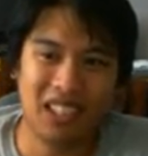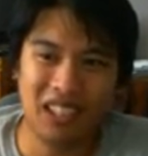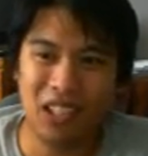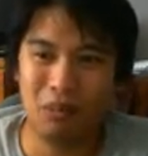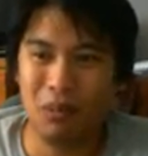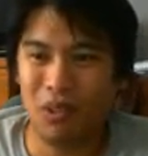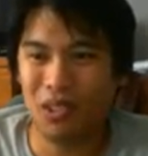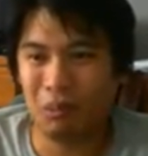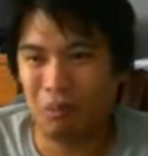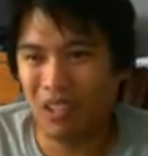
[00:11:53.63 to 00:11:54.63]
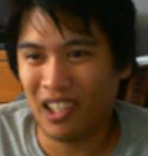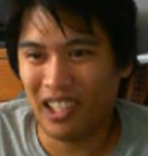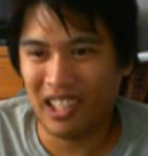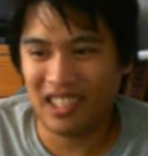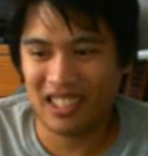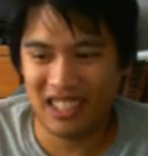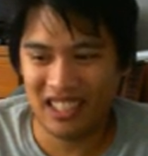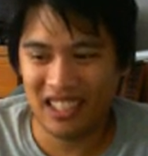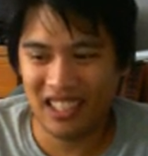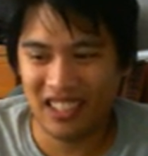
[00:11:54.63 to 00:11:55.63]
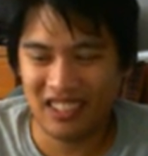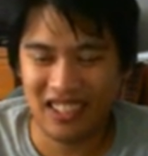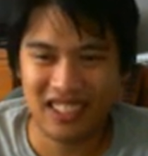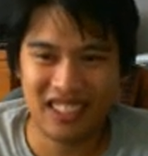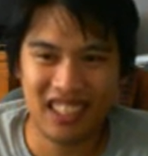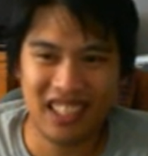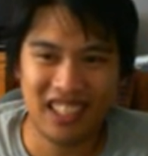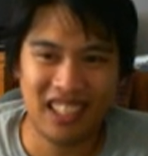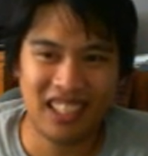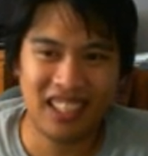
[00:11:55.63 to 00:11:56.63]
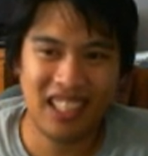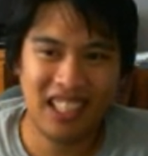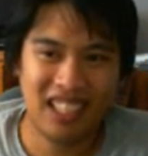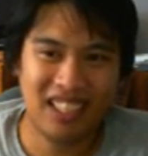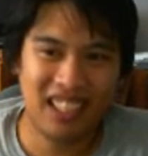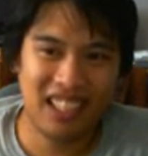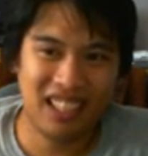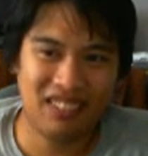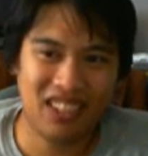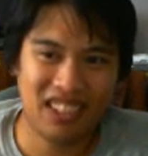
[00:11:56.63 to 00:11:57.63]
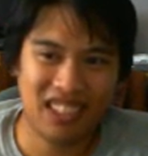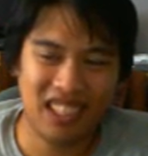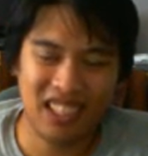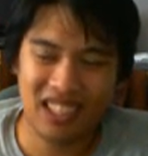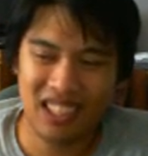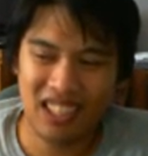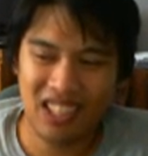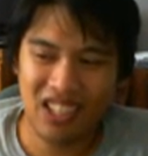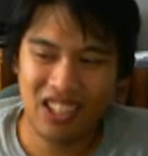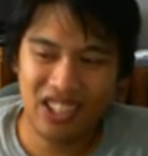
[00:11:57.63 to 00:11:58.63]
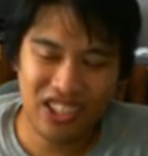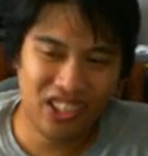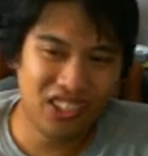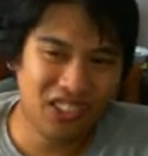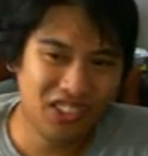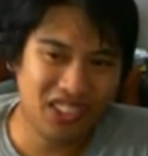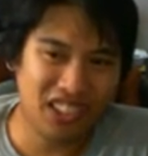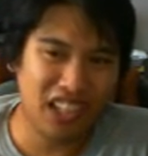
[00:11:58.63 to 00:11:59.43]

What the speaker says: a lot more complete. You know, it's not like they have these, like, huge